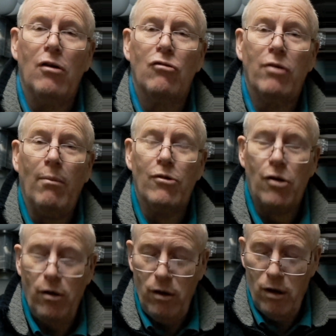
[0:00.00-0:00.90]
drum was
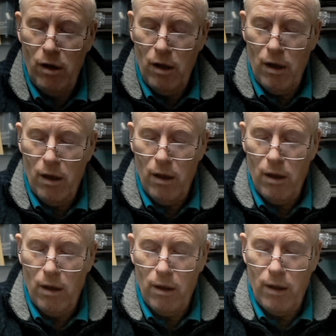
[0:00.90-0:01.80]
on,
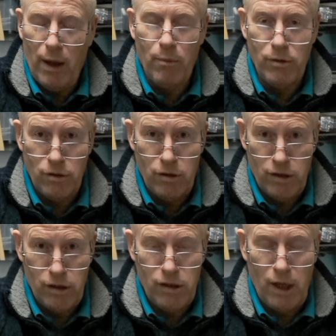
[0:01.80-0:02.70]
that was,
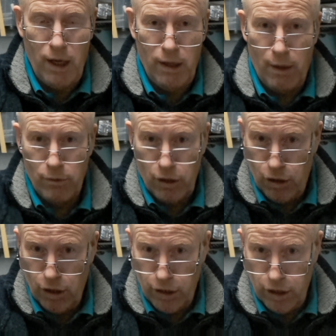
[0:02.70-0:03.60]
as I say, that was a
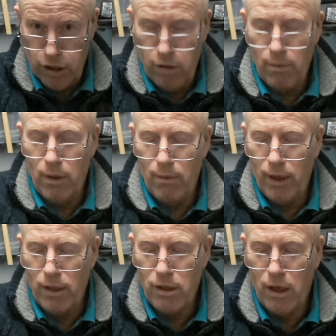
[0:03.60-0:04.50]

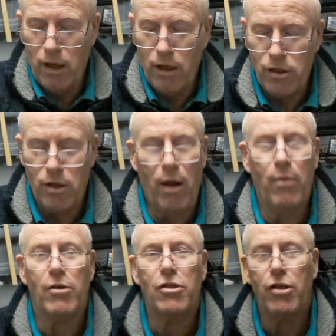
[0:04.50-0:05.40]
32mm. So that
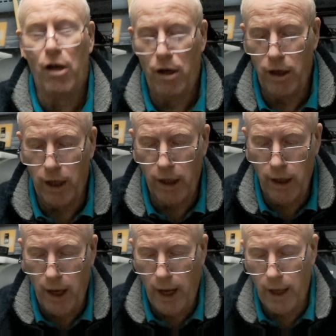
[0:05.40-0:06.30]
was turning
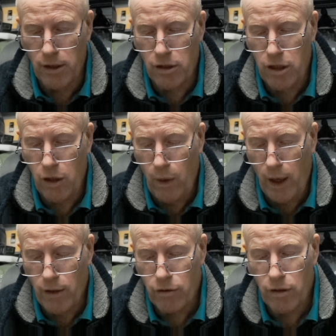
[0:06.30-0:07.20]
at
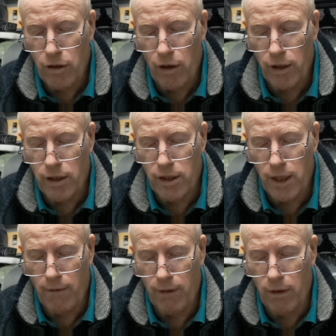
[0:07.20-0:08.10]

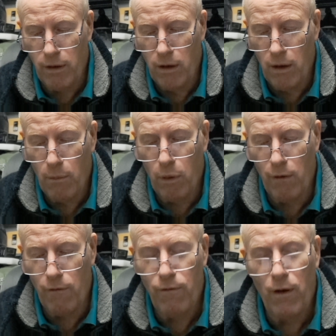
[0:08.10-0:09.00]

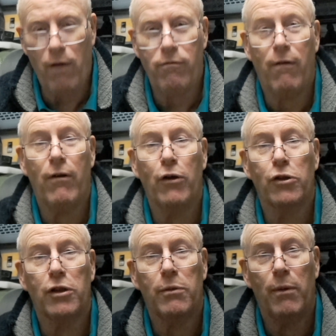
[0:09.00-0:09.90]
297.5
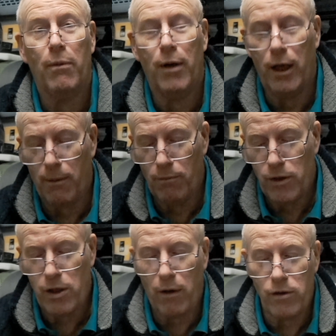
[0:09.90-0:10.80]
revolutions per minute.
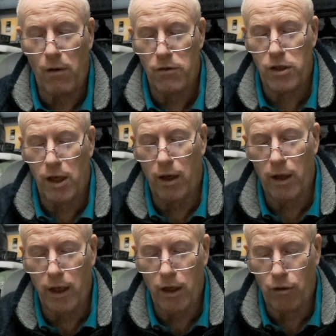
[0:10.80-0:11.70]
So it was obviously an
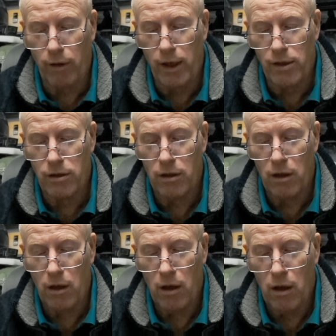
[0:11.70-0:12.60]
increase,
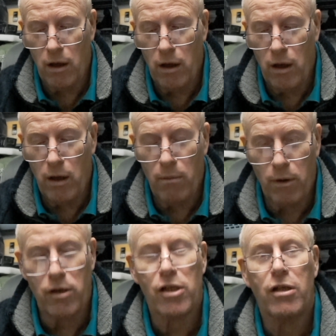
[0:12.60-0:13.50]

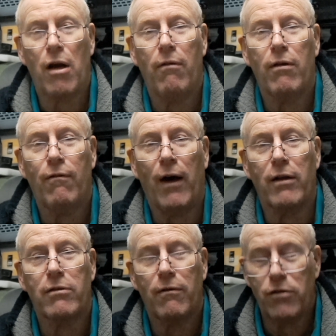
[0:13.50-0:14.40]
but just over the
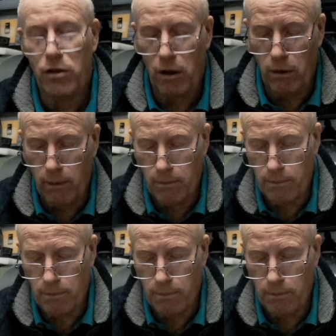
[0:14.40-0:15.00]
factor of 2.